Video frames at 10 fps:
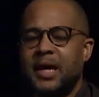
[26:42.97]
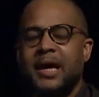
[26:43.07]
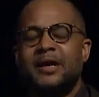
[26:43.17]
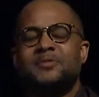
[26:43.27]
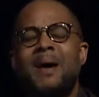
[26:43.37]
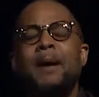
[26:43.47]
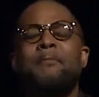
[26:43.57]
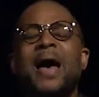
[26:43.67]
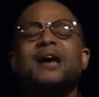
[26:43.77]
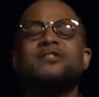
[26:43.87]
Is my
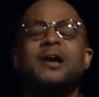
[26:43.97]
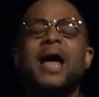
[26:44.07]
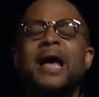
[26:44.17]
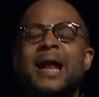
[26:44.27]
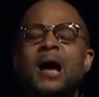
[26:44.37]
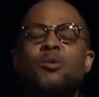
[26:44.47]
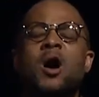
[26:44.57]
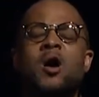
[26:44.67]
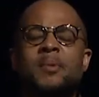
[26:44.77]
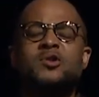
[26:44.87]
pastor hanging out with
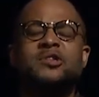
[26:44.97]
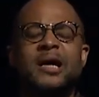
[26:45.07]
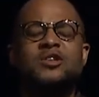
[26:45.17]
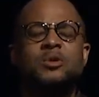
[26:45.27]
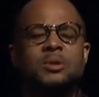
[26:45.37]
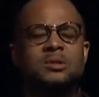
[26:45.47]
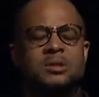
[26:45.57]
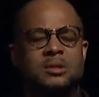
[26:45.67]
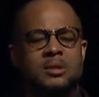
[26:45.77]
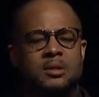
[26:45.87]
homosexuals?